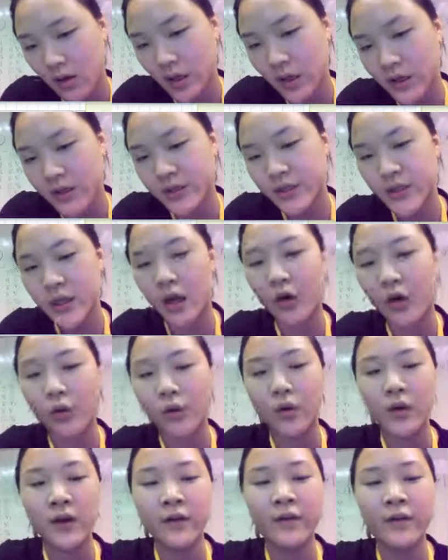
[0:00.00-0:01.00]
So
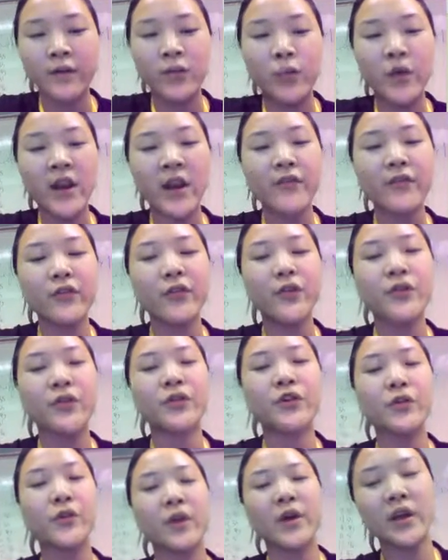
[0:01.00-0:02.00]
whenever you're
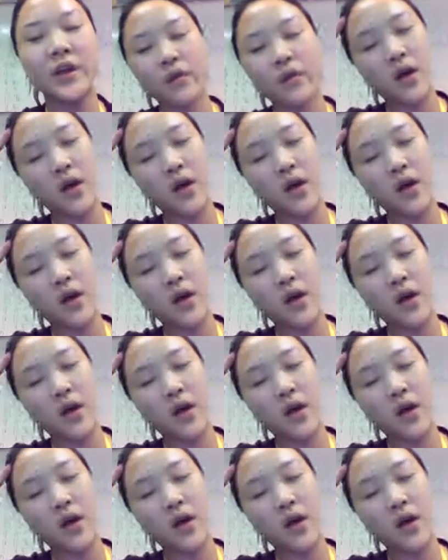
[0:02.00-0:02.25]
doing